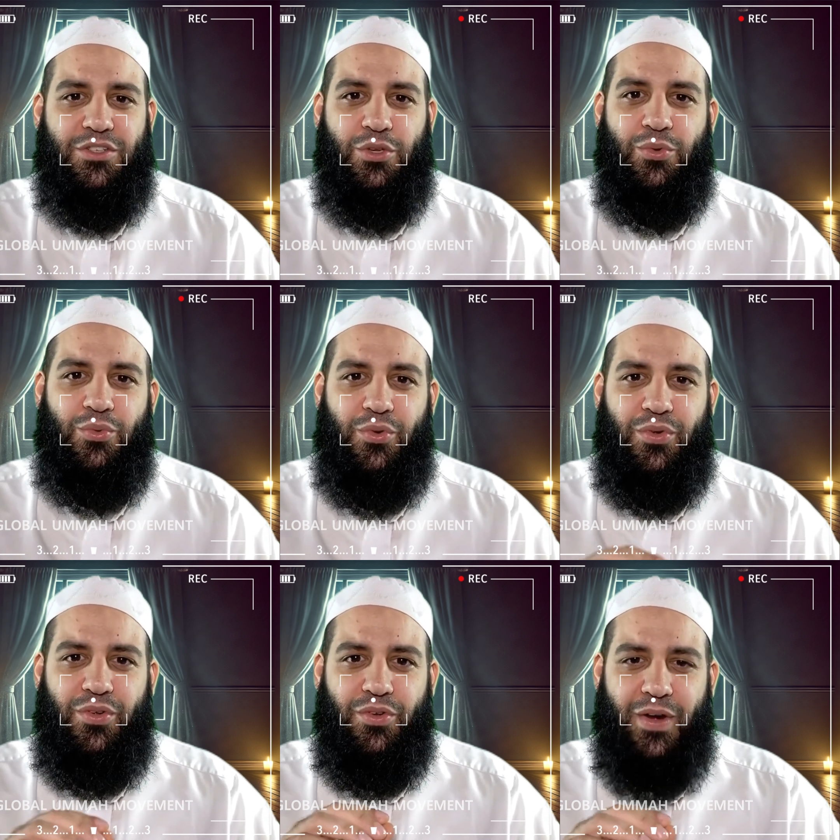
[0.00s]
So
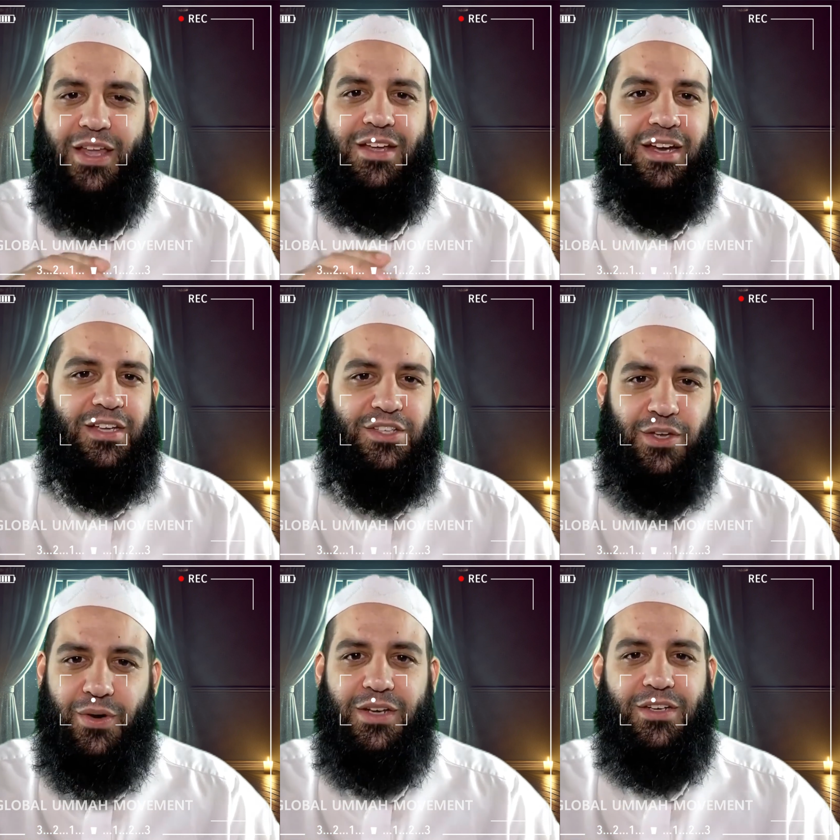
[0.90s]
recognize
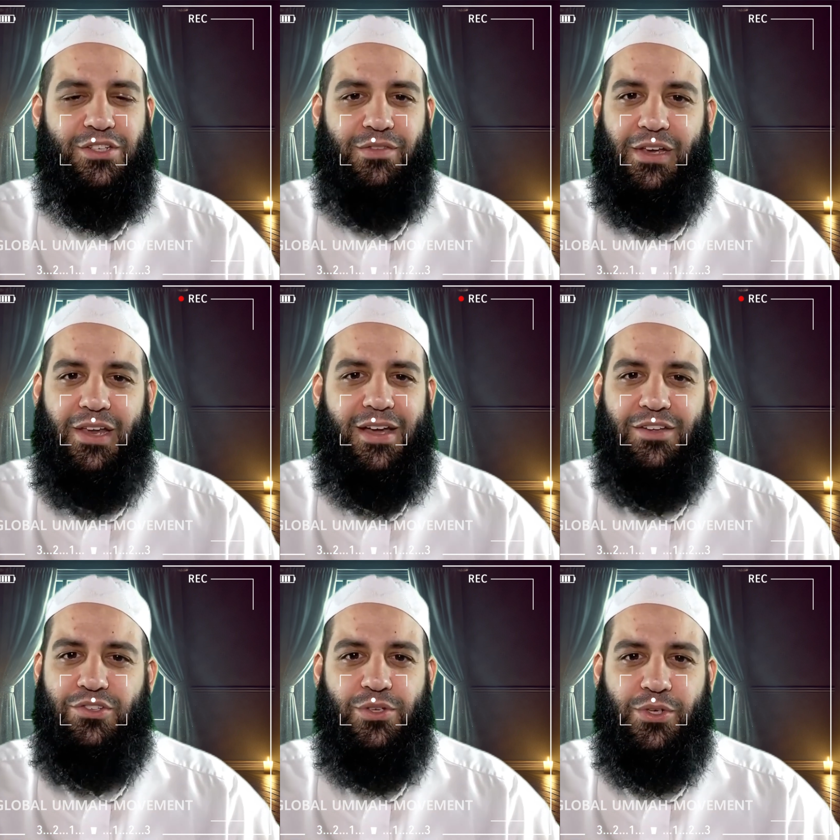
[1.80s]
the greatness of
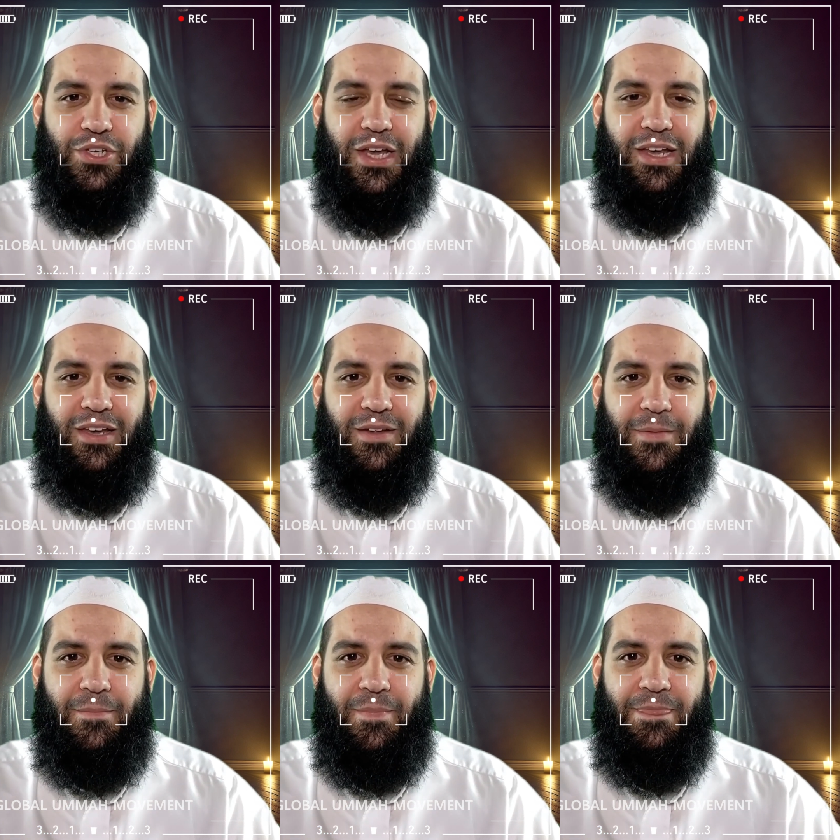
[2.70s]
Allah Azza wa Jal
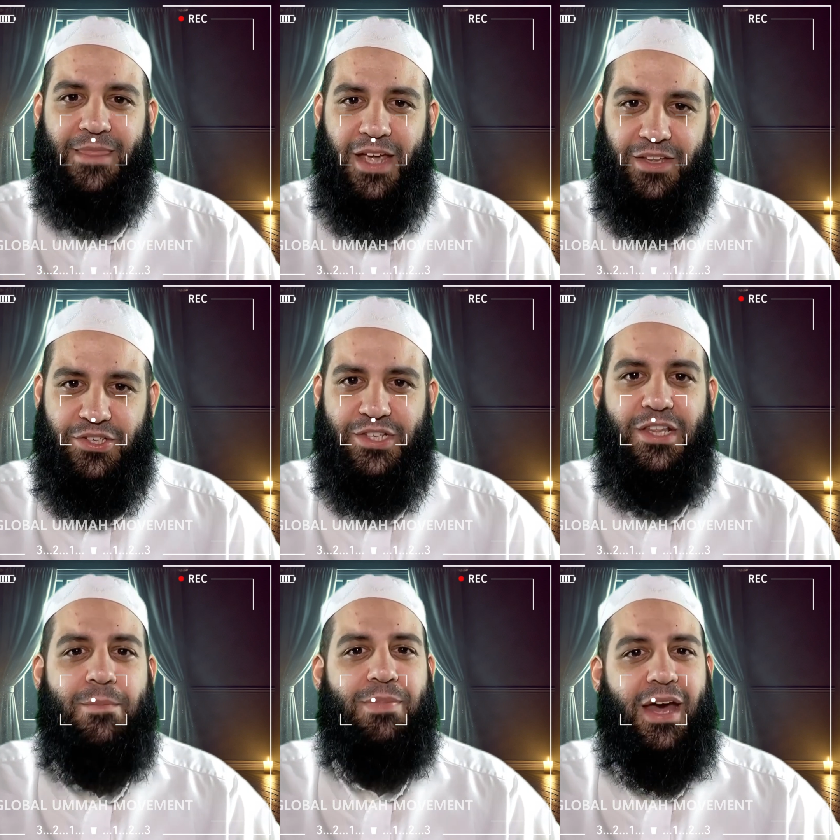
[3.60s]
and
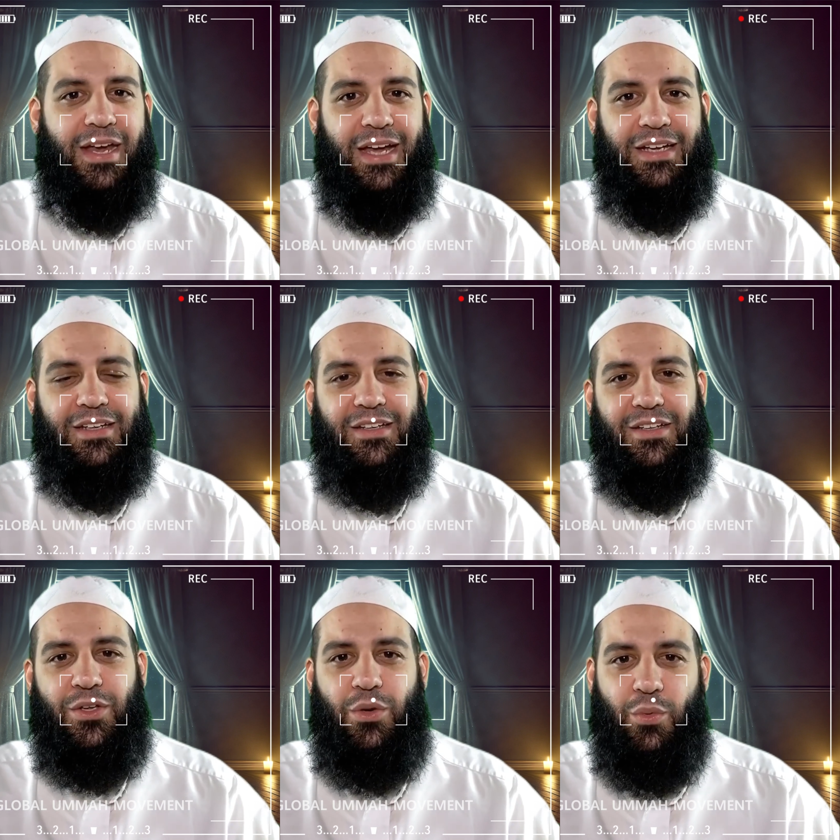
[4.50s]
sleep that night
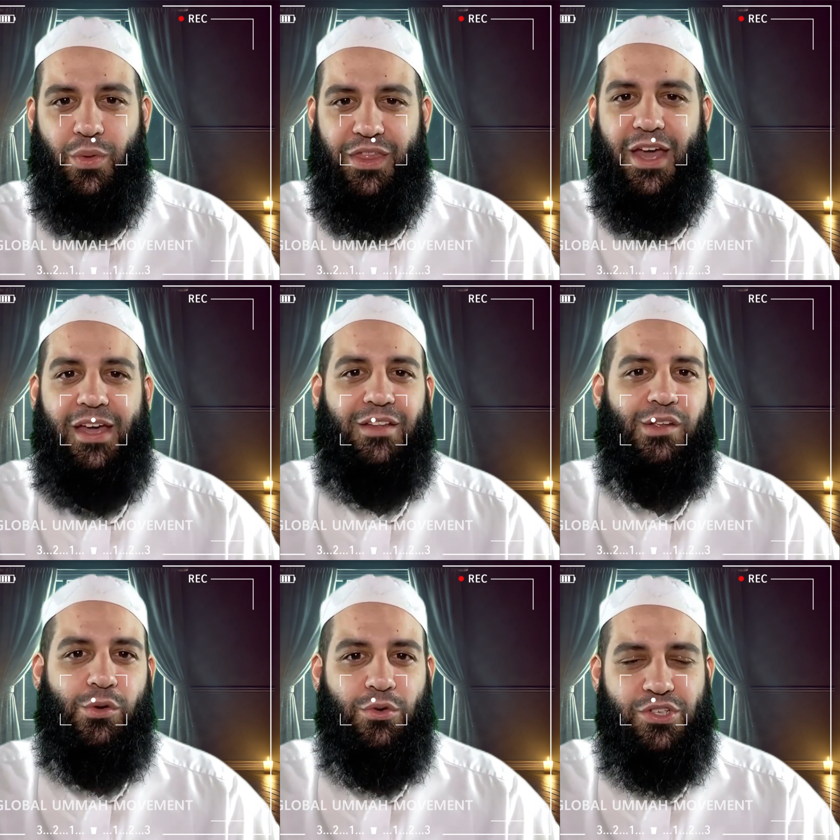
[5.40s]
with
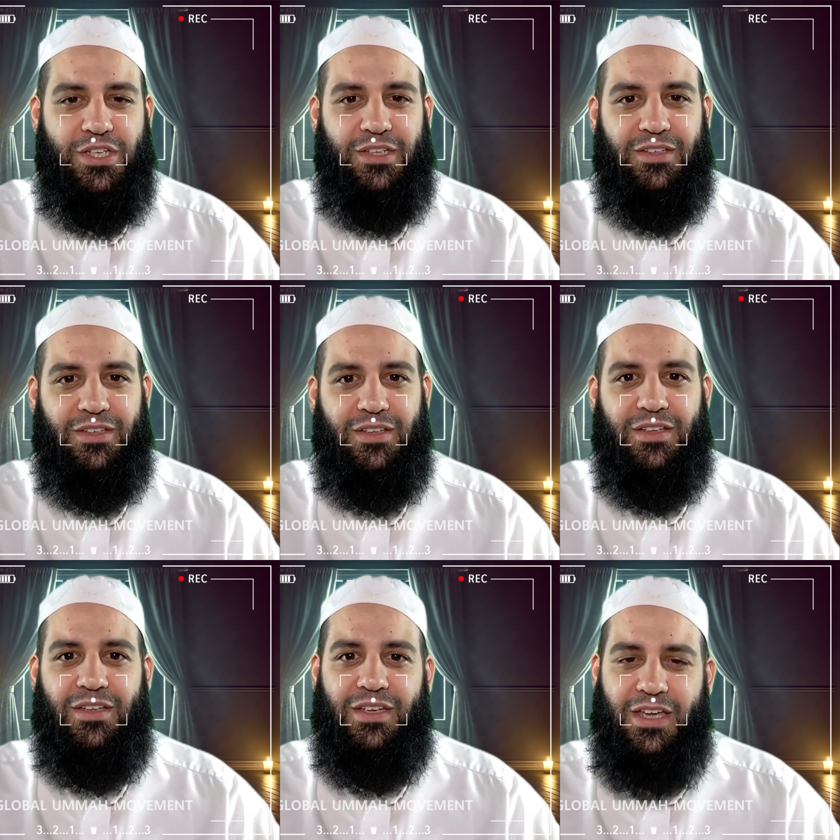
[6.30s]
Ayatul Kursi
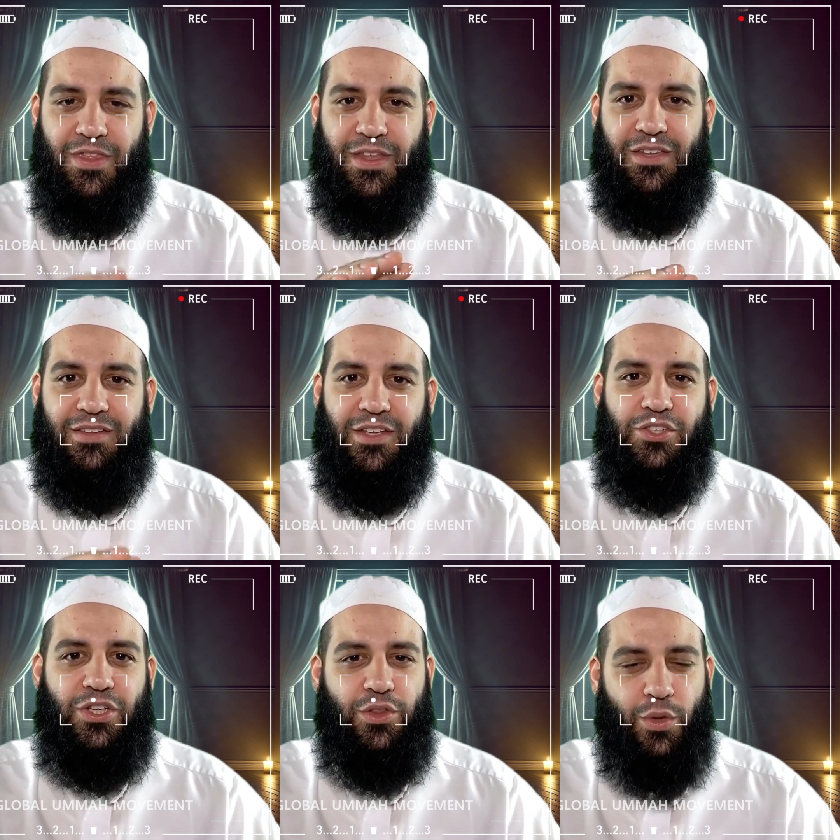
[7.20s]
in the
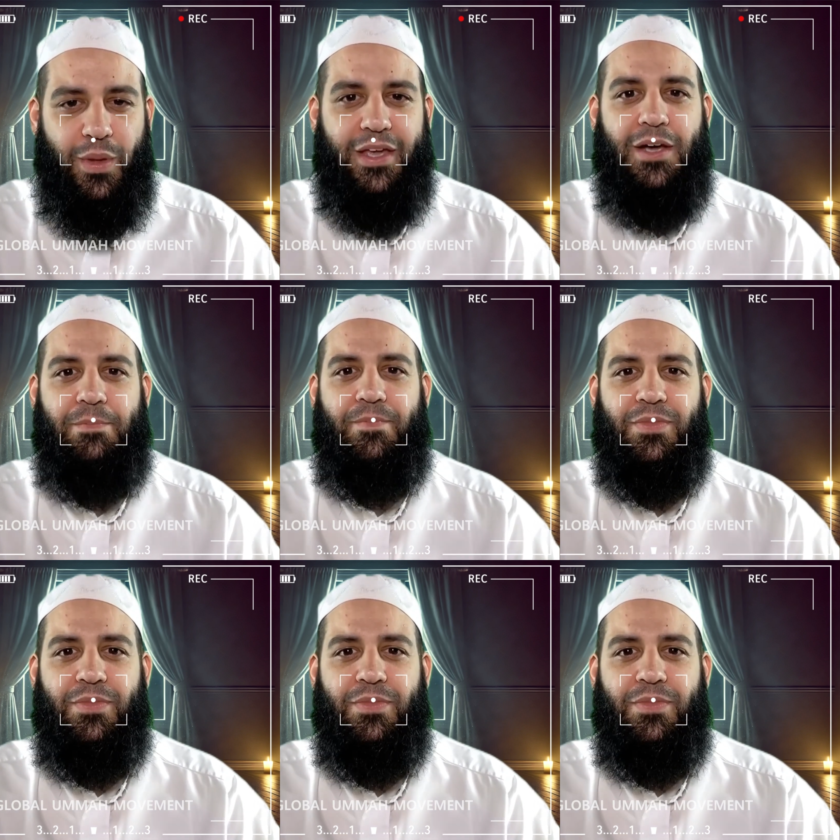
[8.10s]
intention to wake up